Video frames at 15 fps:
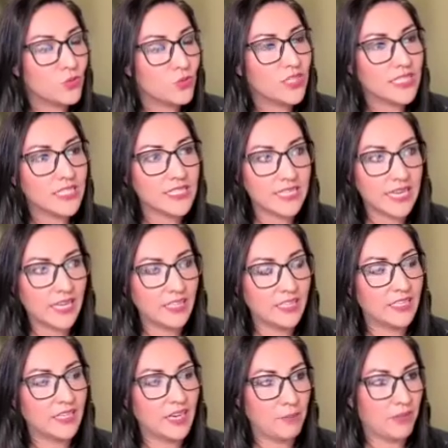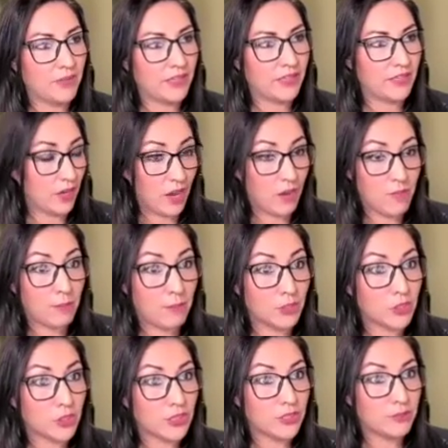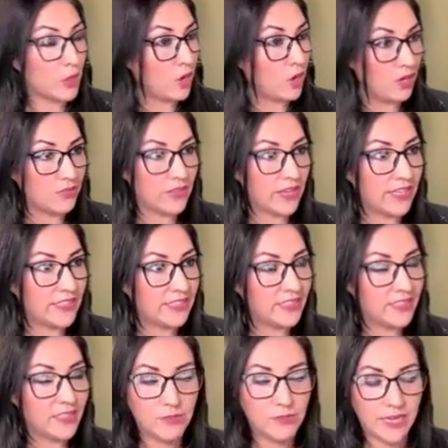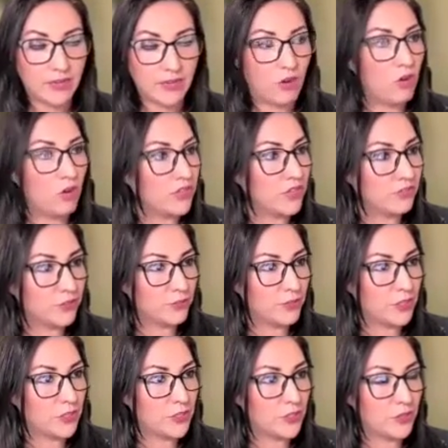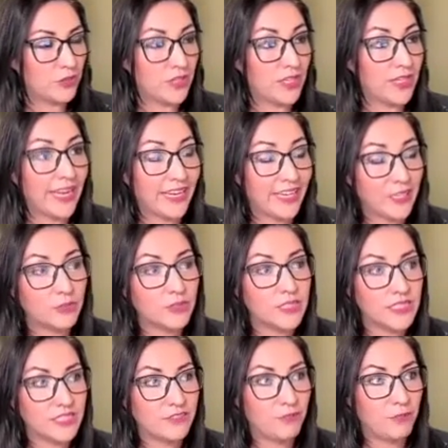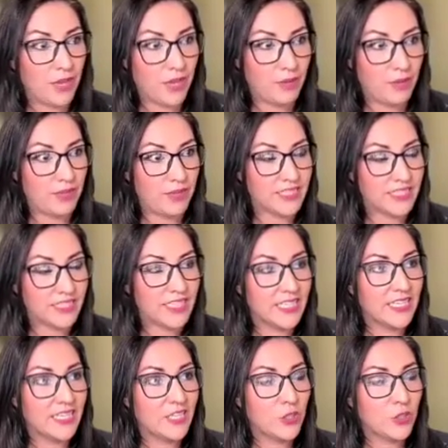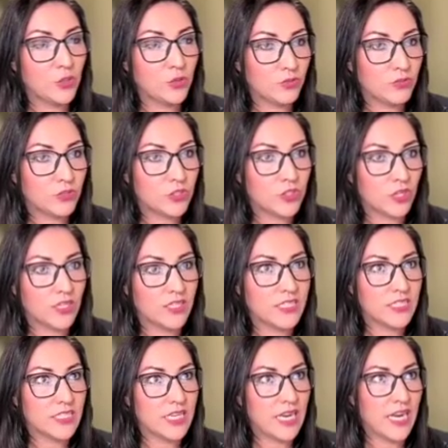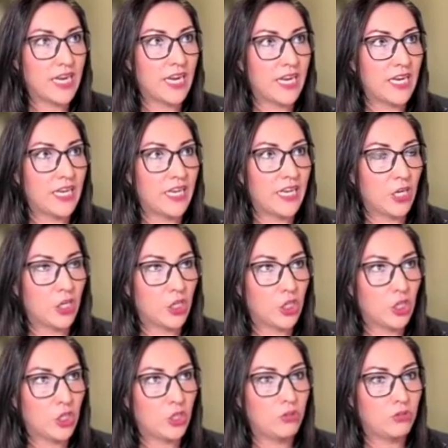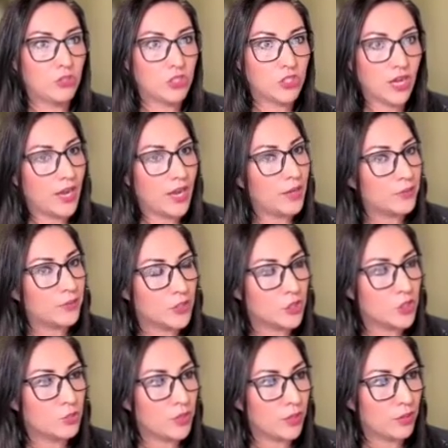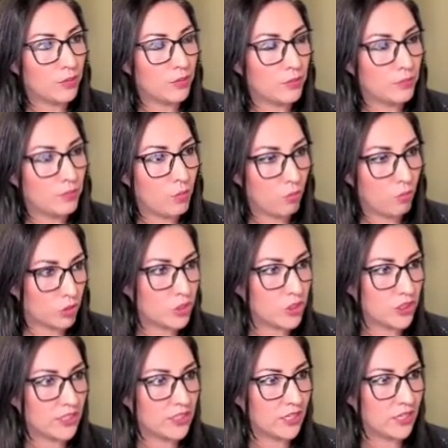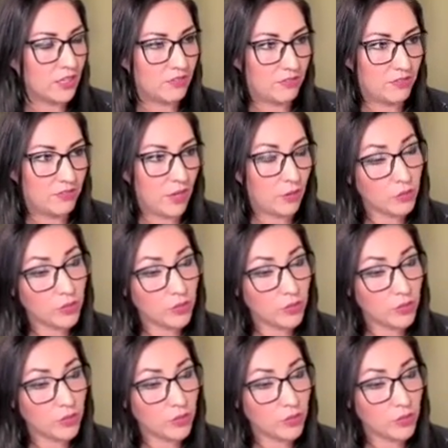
can sell a membership online, obtain all the information that you need, and receive payment. You've just taken a huge time-consuming portion of not only